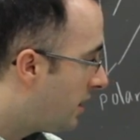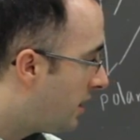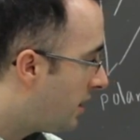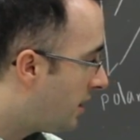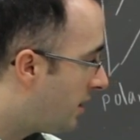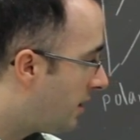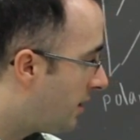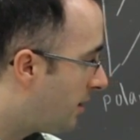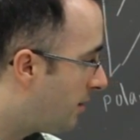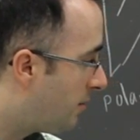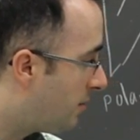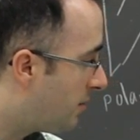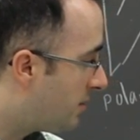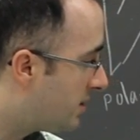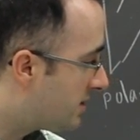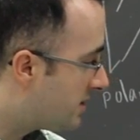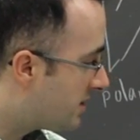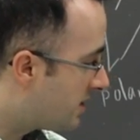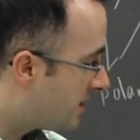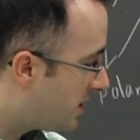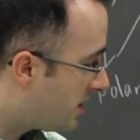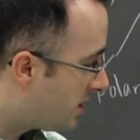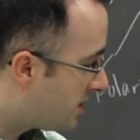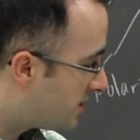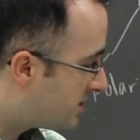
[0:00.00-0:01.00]
um,
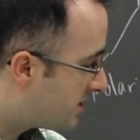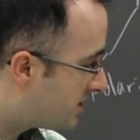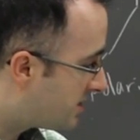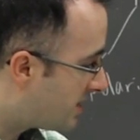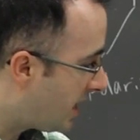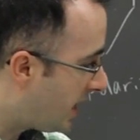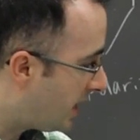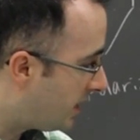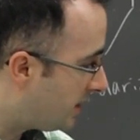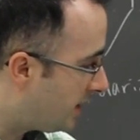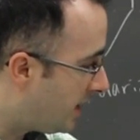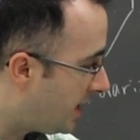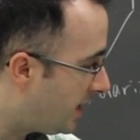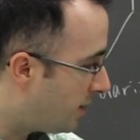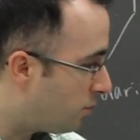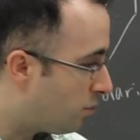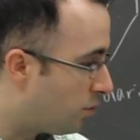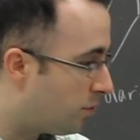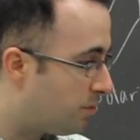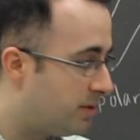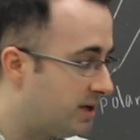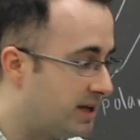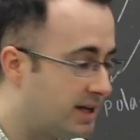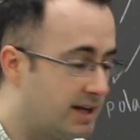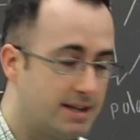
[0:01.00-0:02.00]
that light
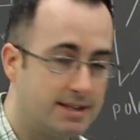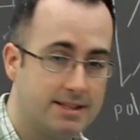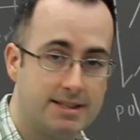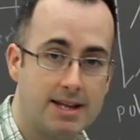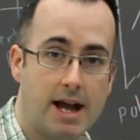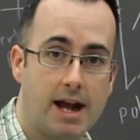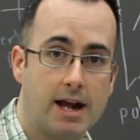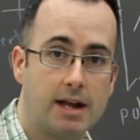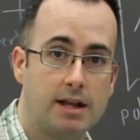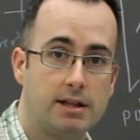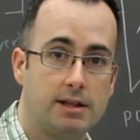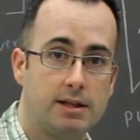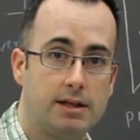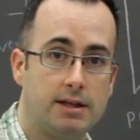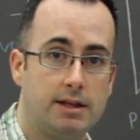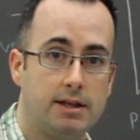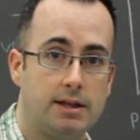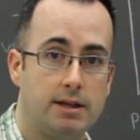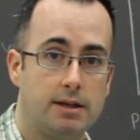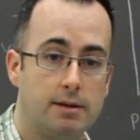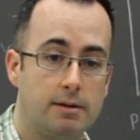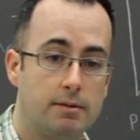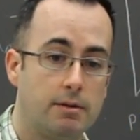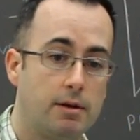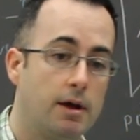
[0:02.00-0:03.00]
will be
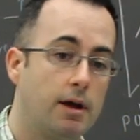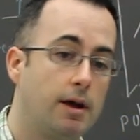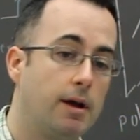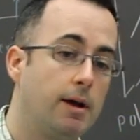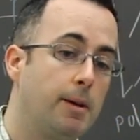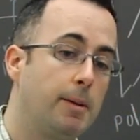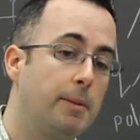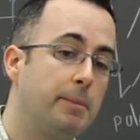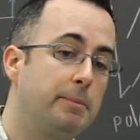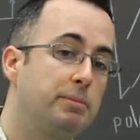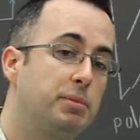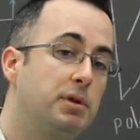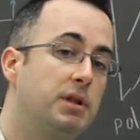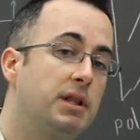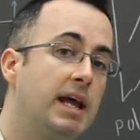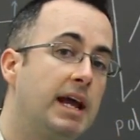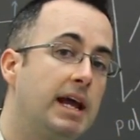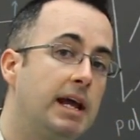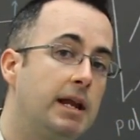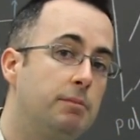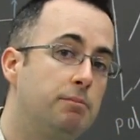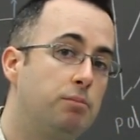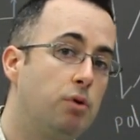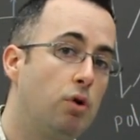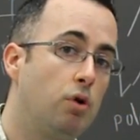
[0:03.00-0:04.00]
exactly um,
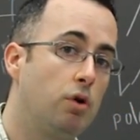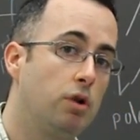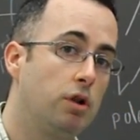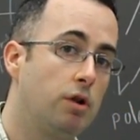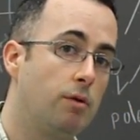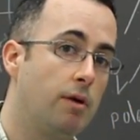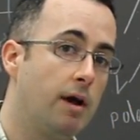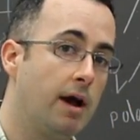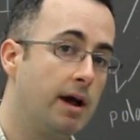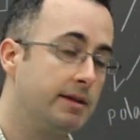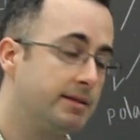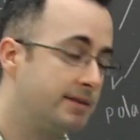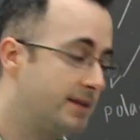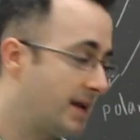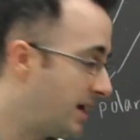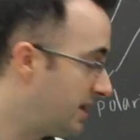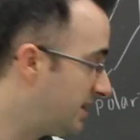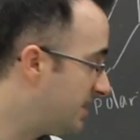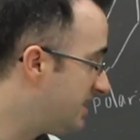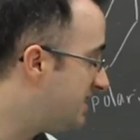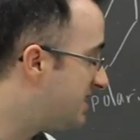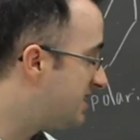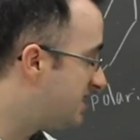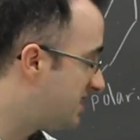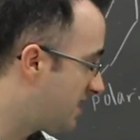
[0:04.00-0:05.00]
plane polarized, at
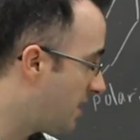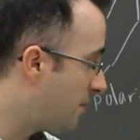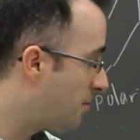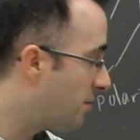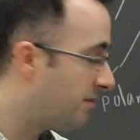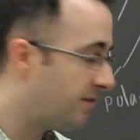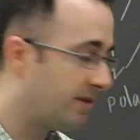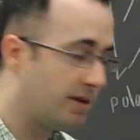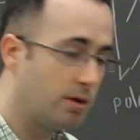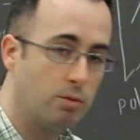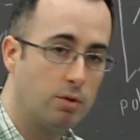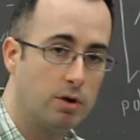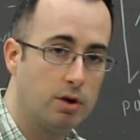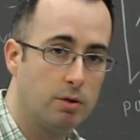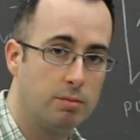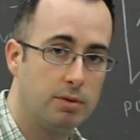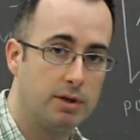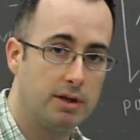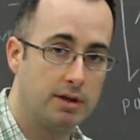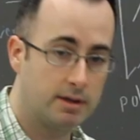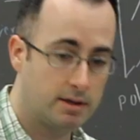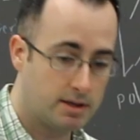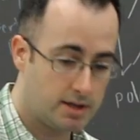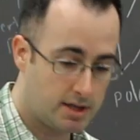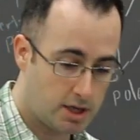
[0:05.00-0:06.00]
least some of it will
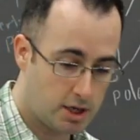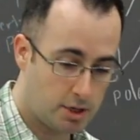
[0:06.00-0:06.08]
be.